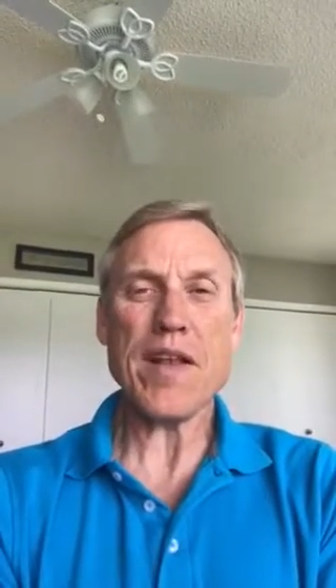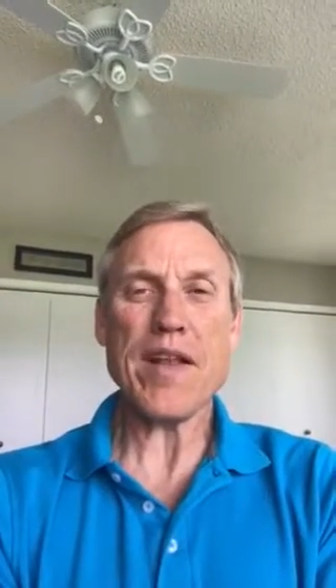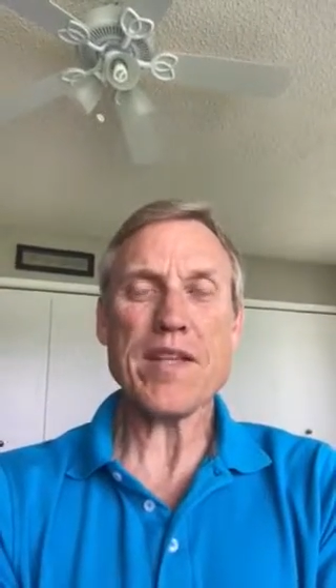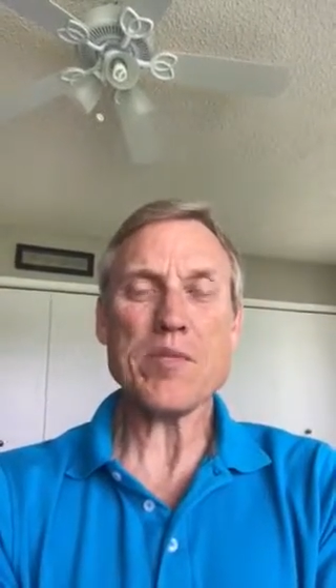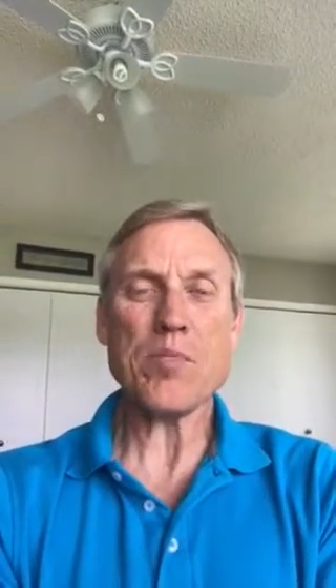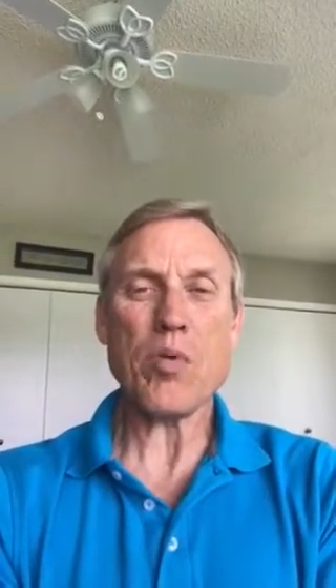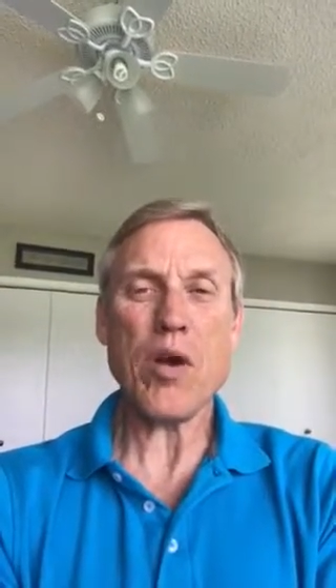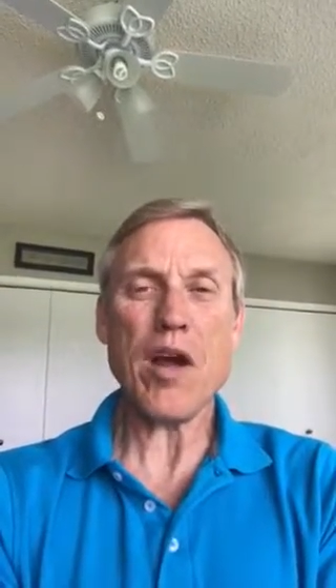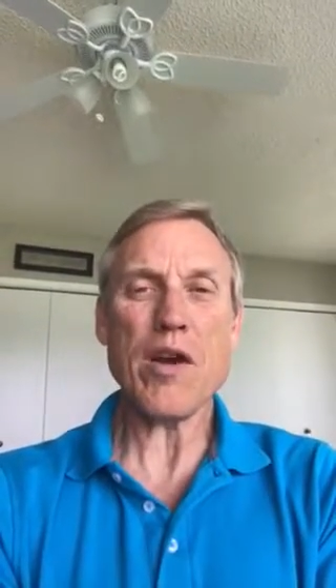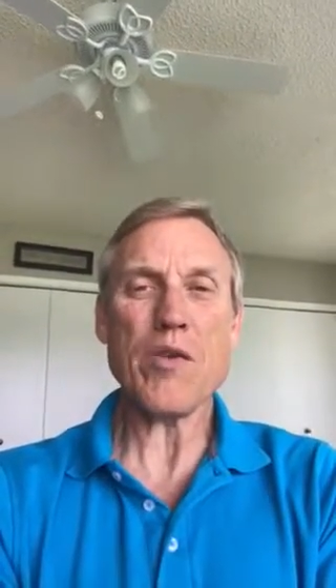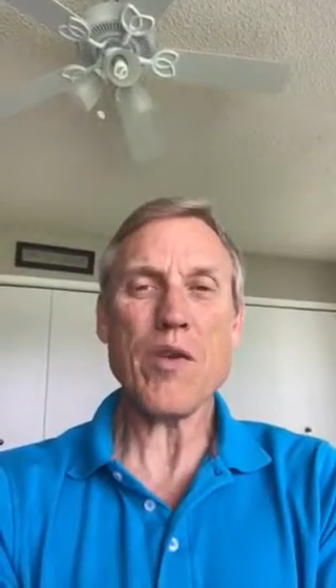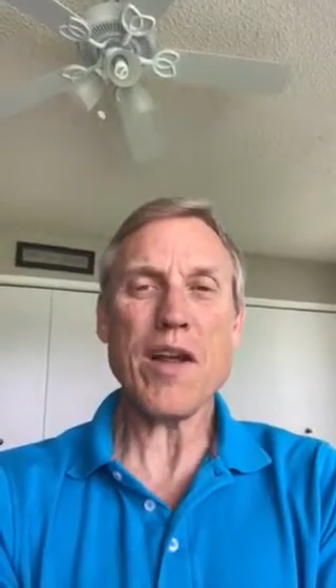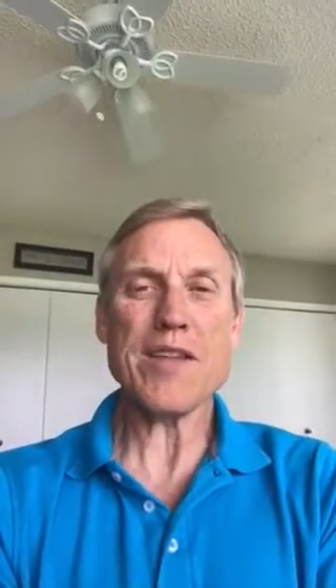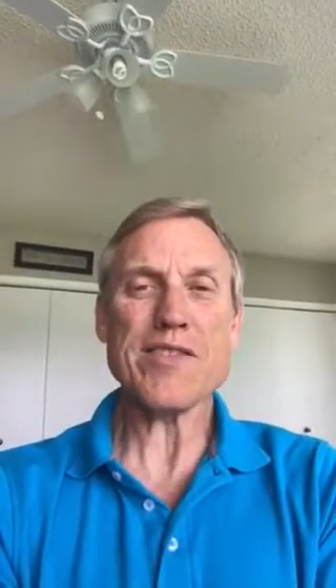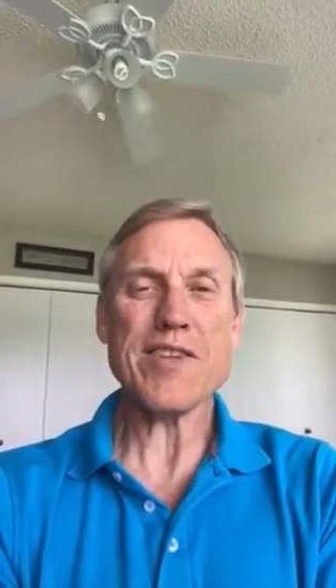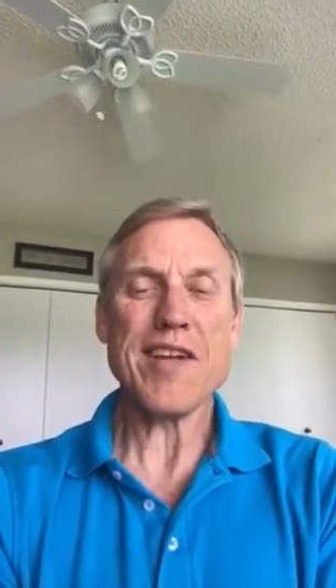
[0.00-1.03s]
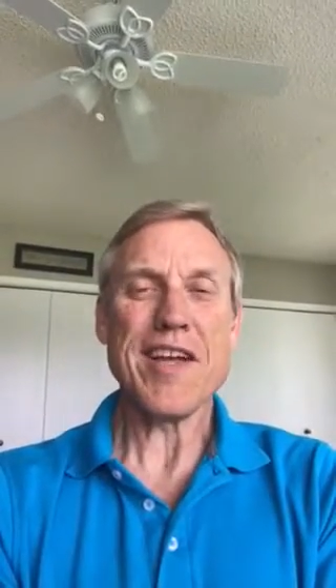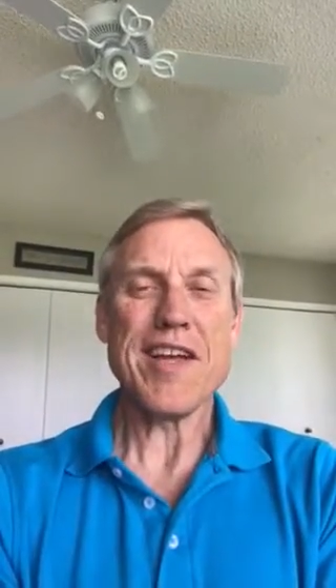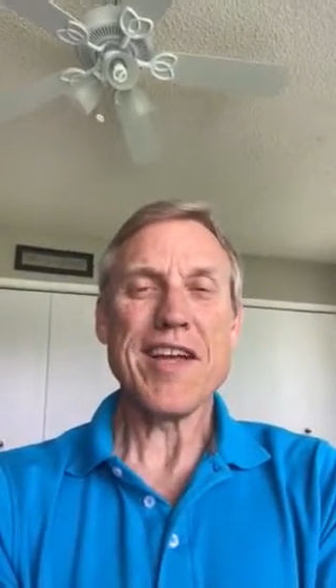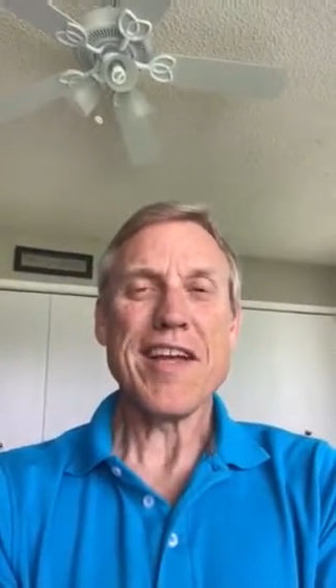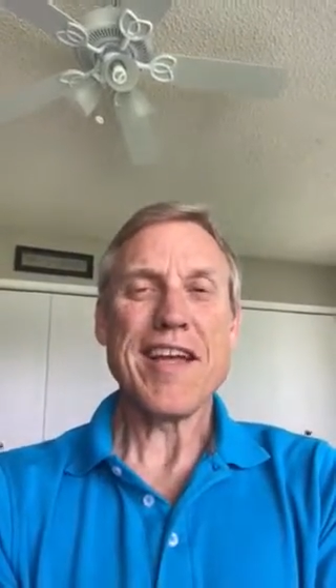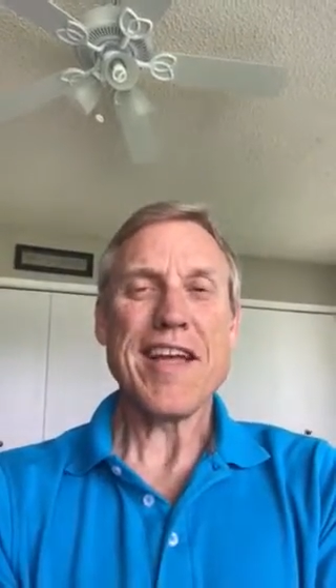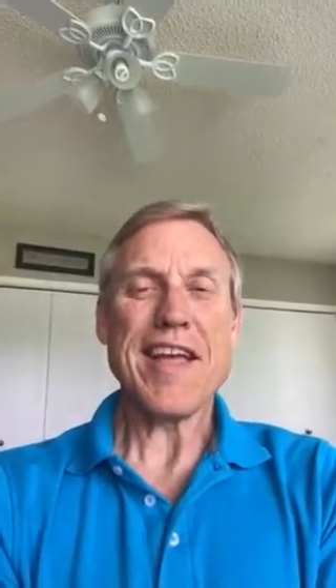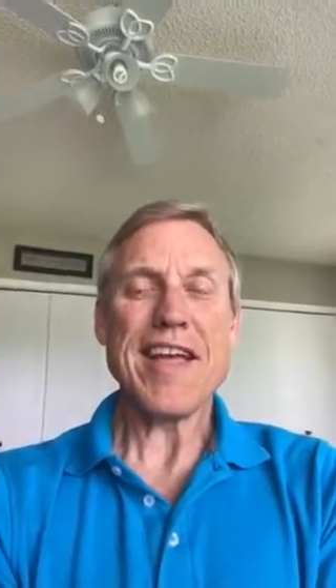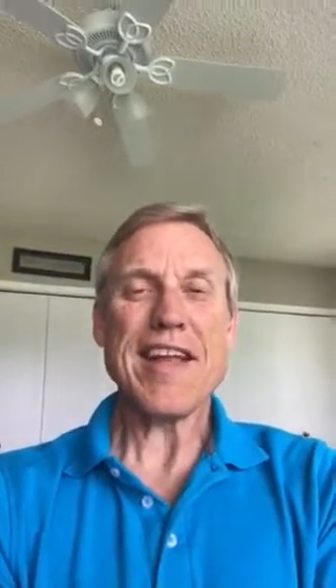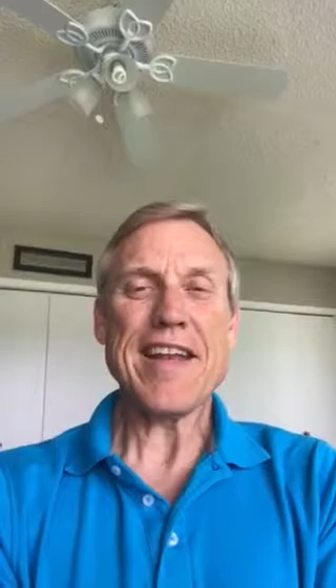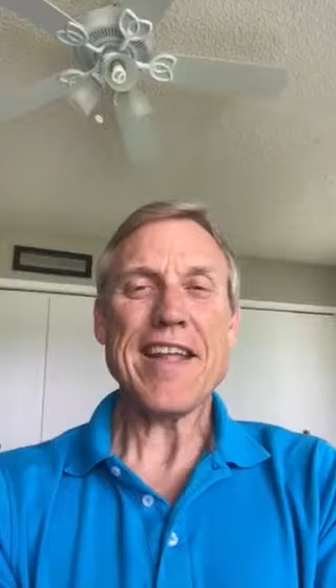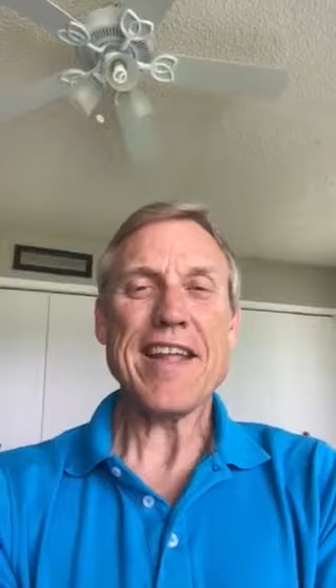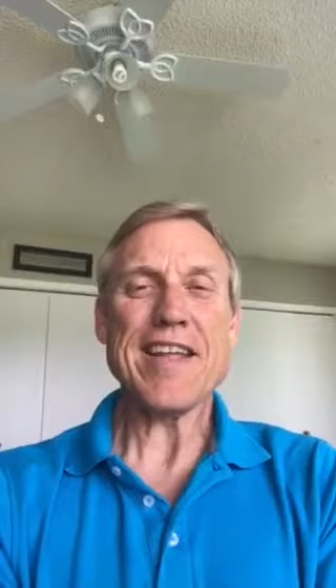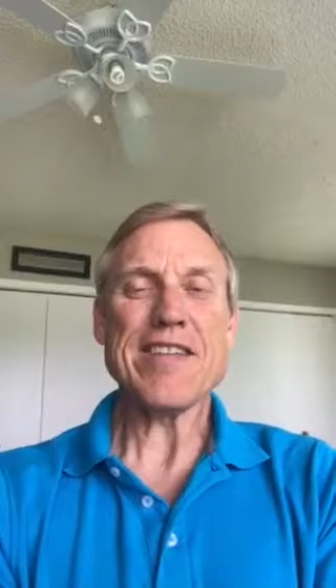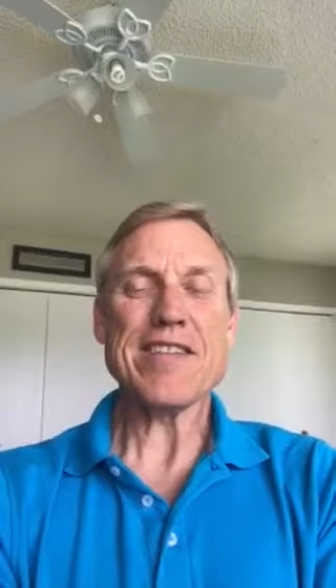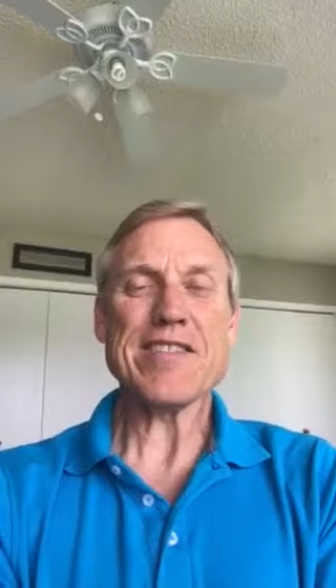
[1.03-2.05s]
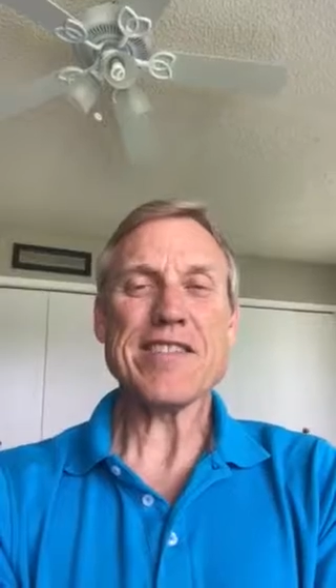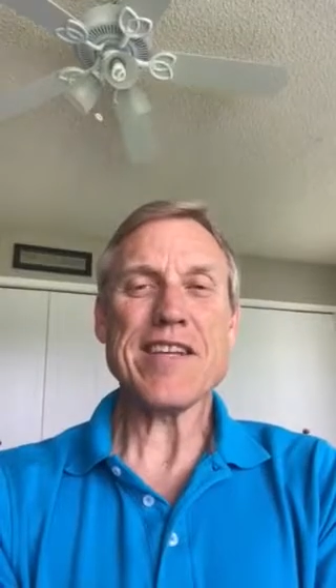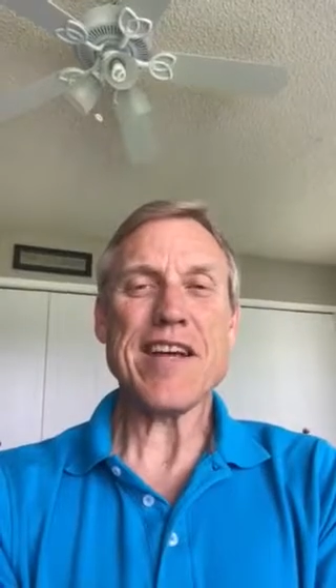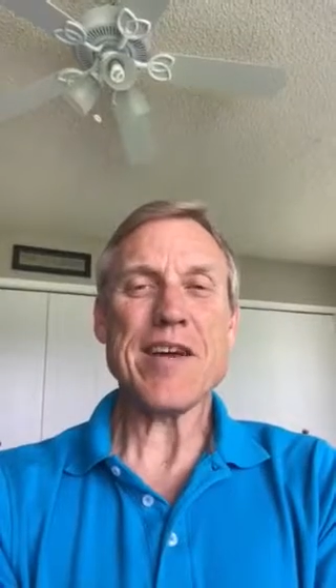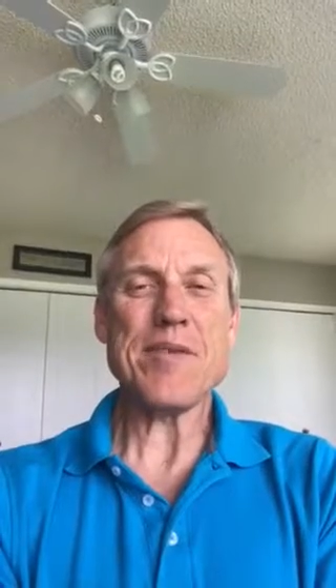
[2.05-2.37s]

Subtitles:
and his progress, and his